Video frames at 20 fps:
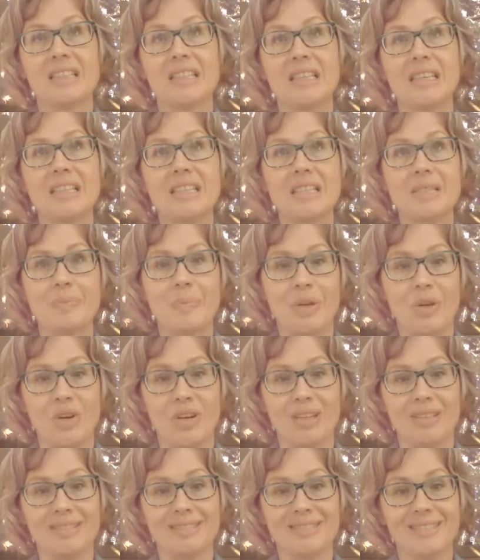in
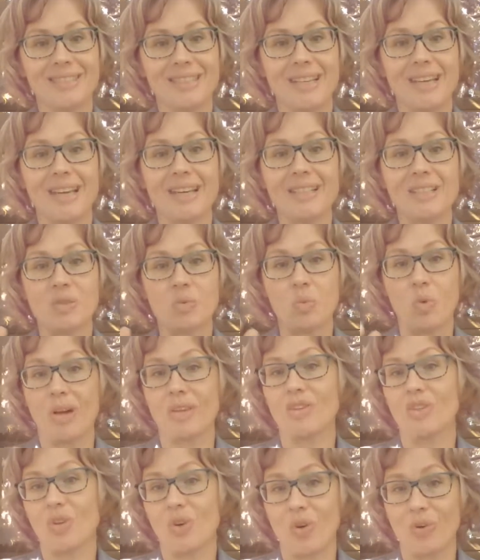spirit and is
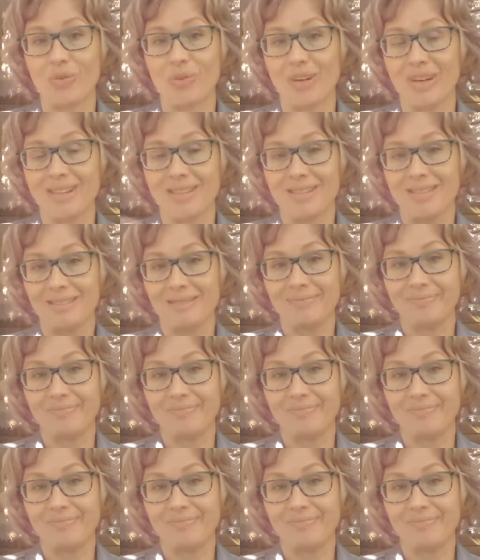watching over us.